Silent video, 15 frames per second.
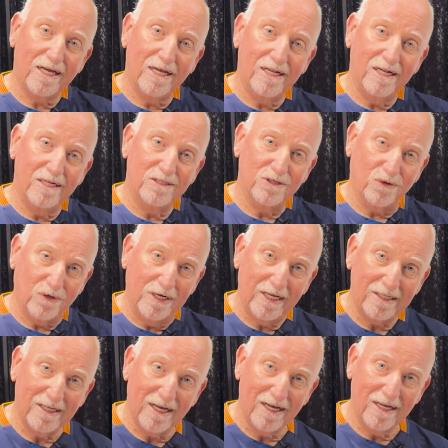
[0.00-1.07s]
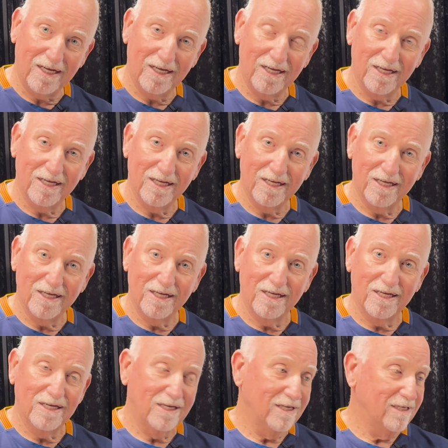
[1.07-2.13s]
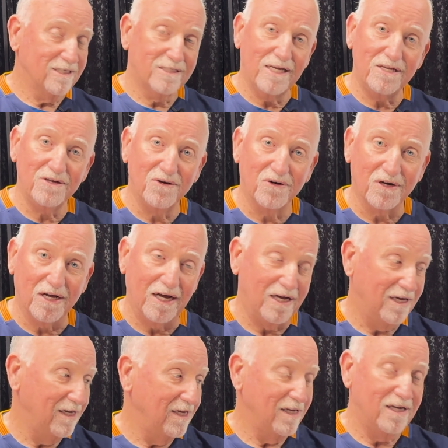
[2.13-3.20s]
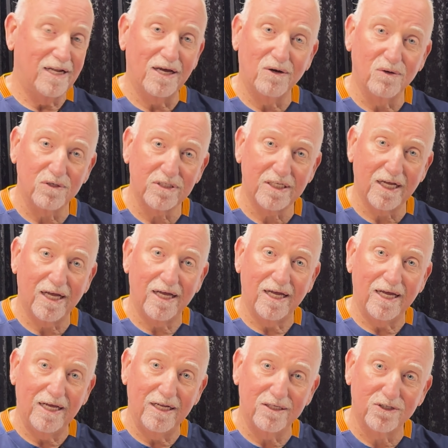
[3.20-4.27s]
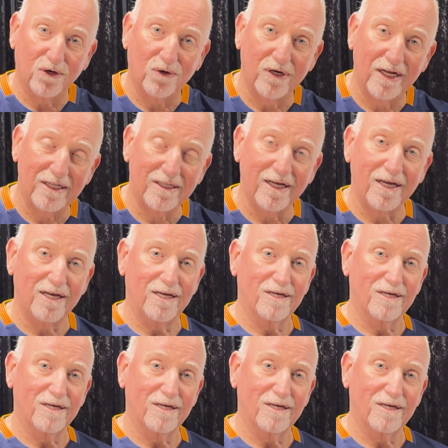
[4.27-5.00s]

el chocolate? Señora, ¿le gusta el chocolate?